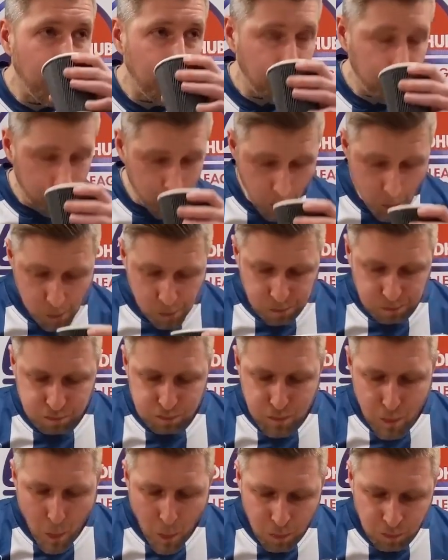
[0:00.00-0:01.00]
Paul, will you grab
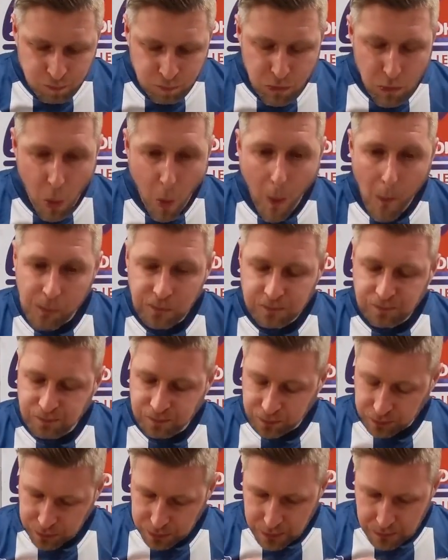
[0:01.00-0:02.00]
some water there, please?
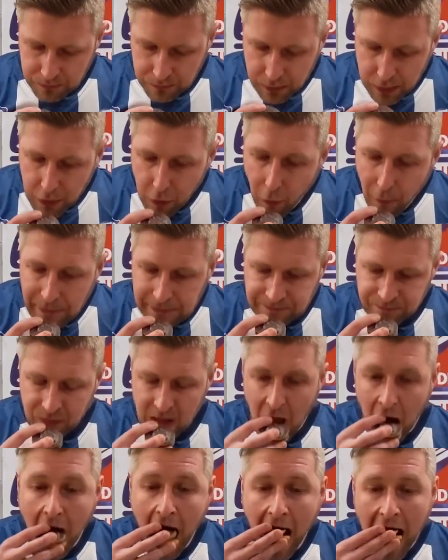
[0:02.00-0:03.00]

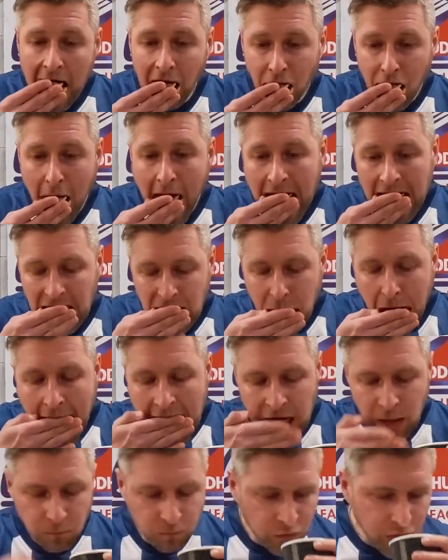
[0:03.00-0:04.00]
Charlie, will you
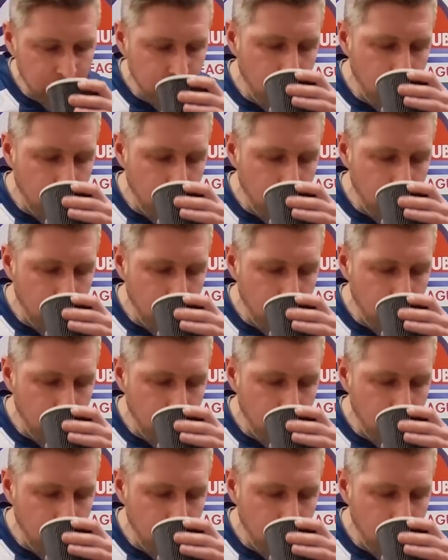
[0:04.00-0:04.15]
please?